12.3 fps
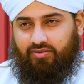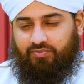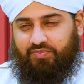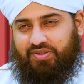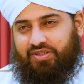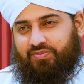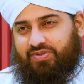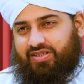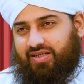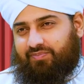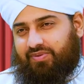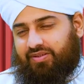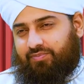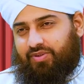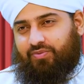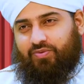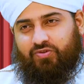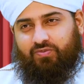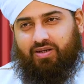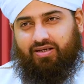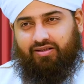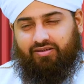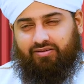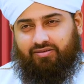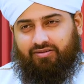But he was happy, but he was
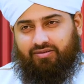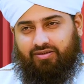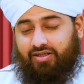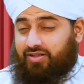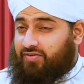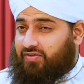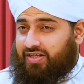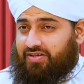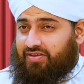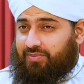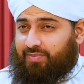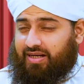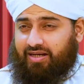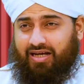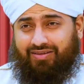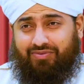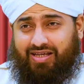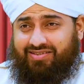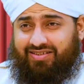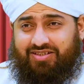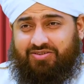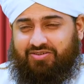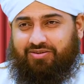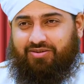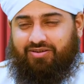smiling. He didn't say anything back, and that's
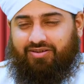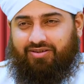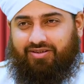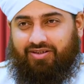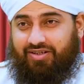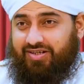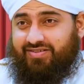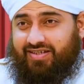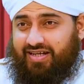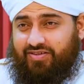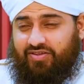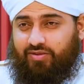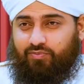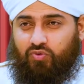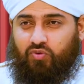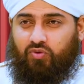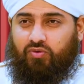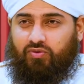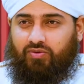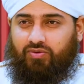it. He didn't say anything more.